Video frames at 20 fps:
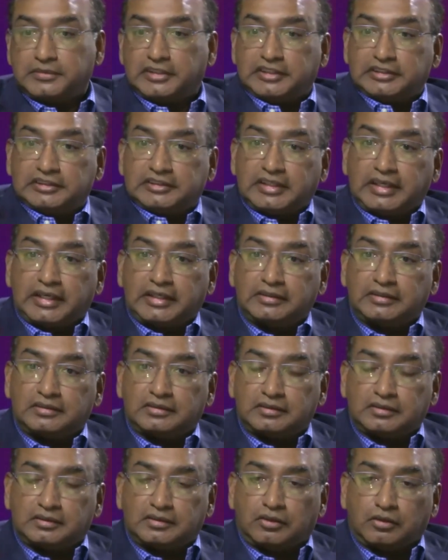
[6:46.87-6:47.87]
is
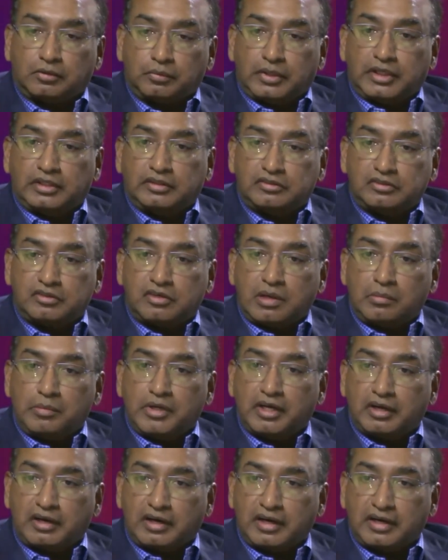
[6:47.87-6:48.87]
that, you know, when
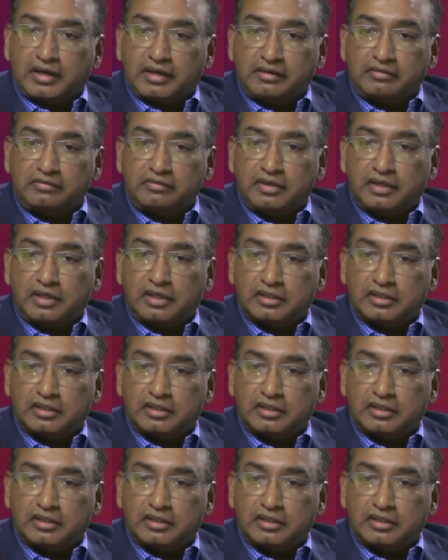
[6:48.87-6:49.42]
streaming arrived